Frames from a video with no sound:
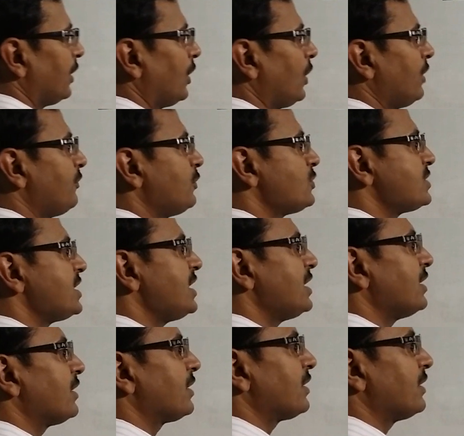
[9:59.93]
Now if you see
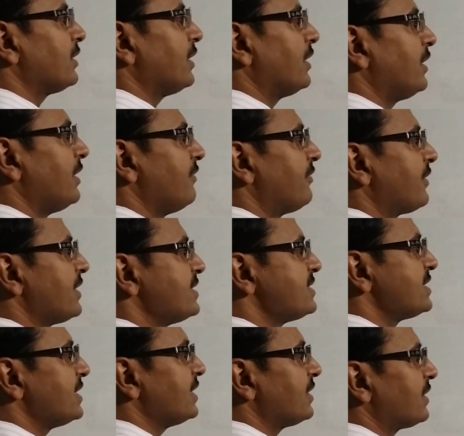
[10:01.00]
here, the
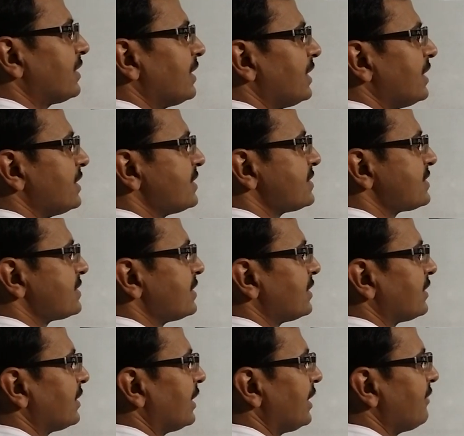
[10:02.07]
difference here is
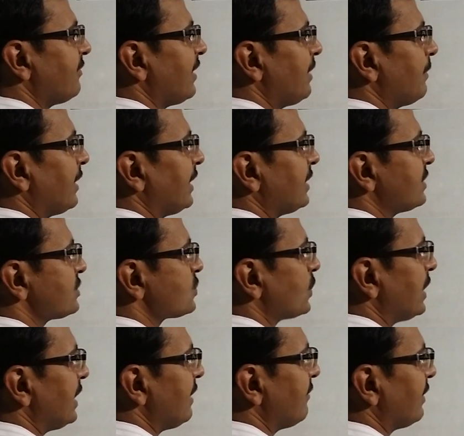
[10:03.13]
35 minus
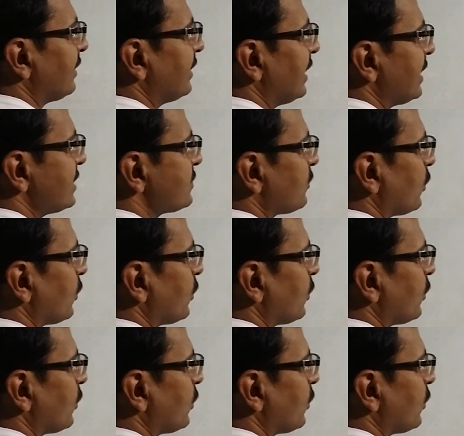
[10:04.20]
21, that is